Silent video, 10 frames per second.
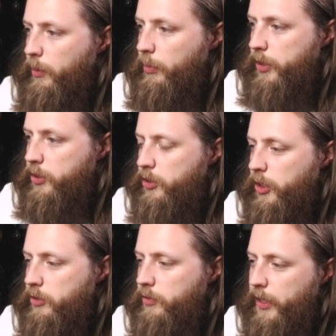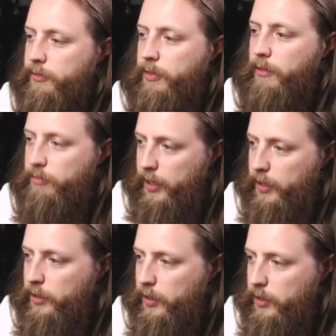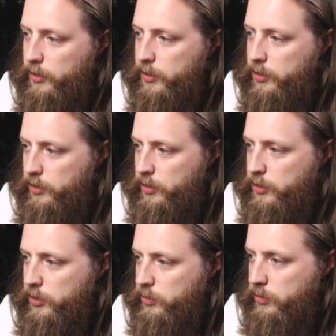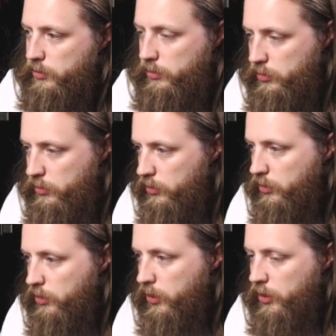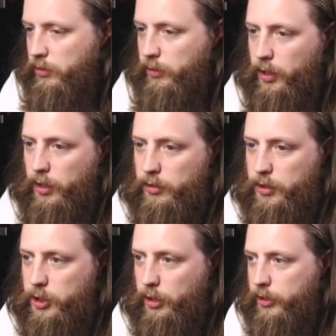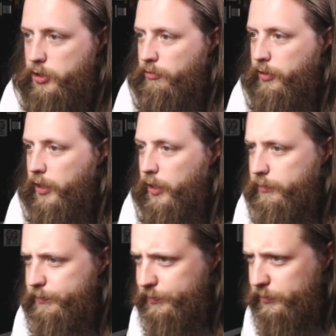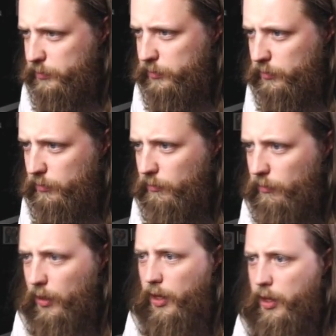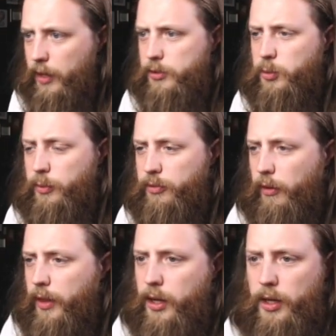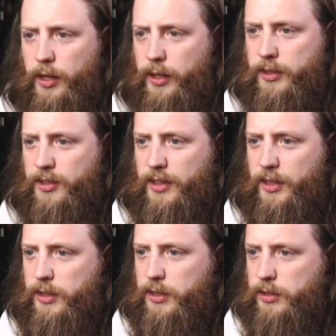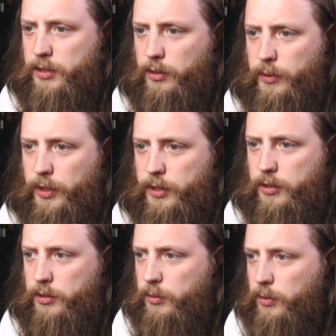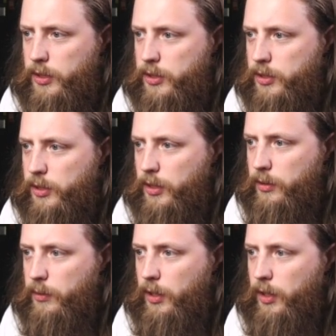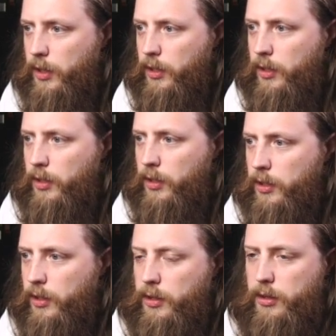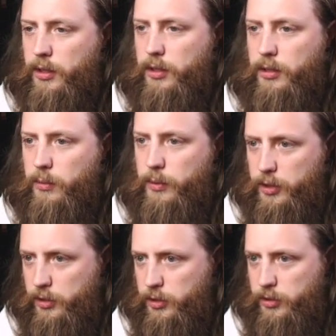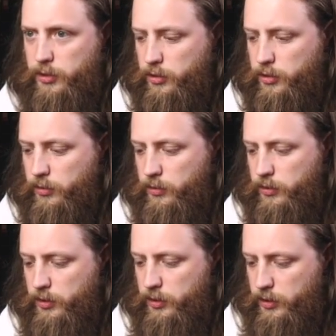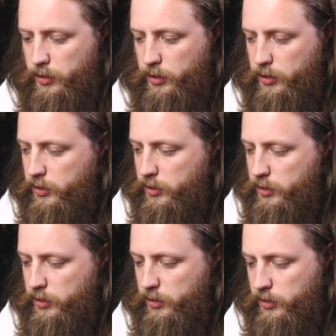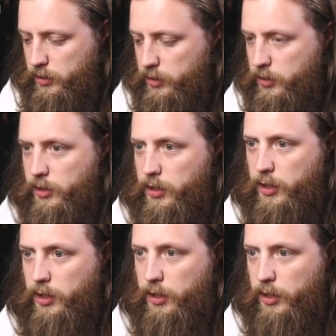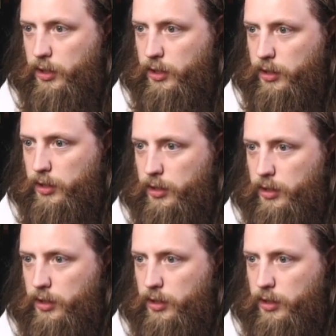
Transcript: when they pass successfully, and if they fail, then this is, it generates a failure. So we've got that. There's an easier way to do this now. I think we can just do test CI